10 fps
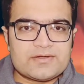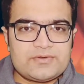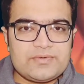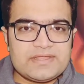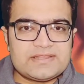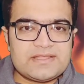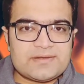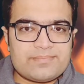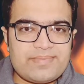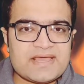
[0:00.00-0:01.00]
doing
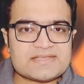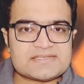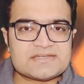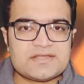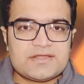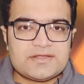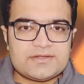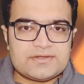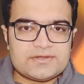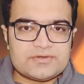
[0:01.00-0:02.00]
their best
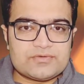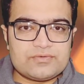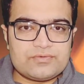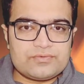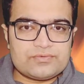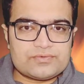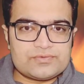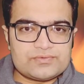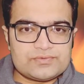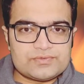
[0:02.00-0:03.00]
to
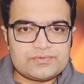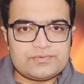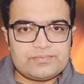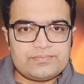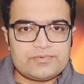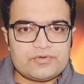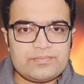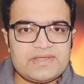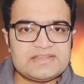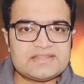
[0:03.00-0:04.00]

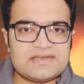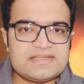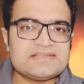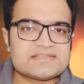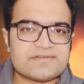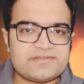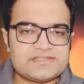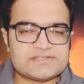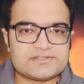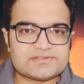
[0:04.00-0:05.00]
meet the needs of
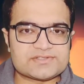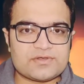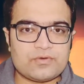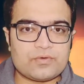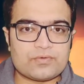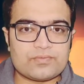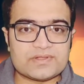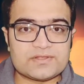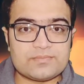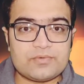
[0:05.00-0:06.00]
each other's, or
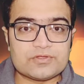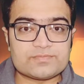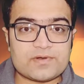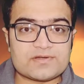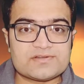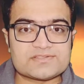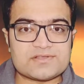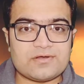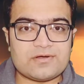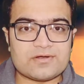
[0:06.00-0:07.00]
whether both partners
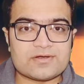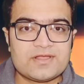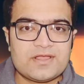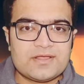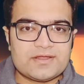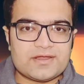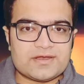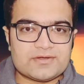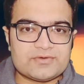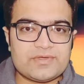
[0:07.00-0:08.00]
are
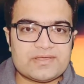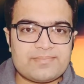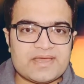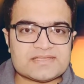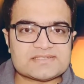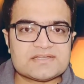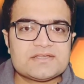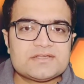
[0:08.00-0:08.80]
doing best